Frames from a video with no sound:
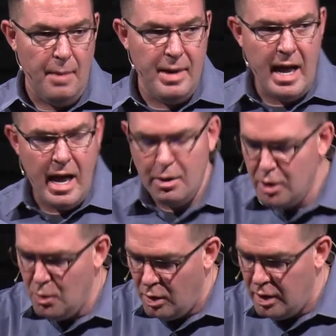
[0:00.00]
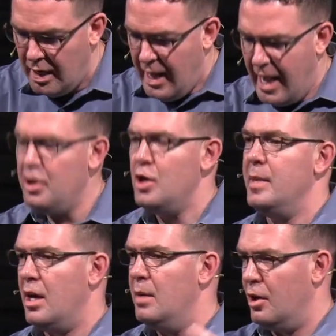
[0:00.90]
I mean, how do
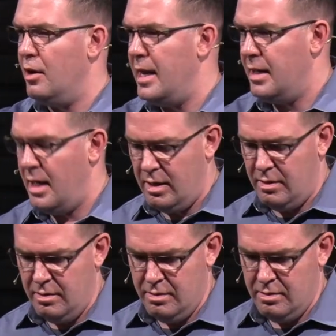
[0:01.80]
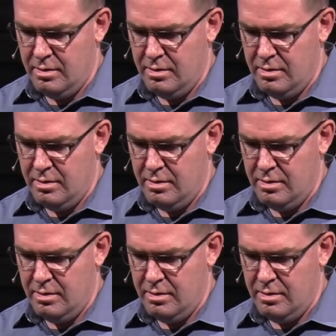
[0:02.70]
you become great, gang?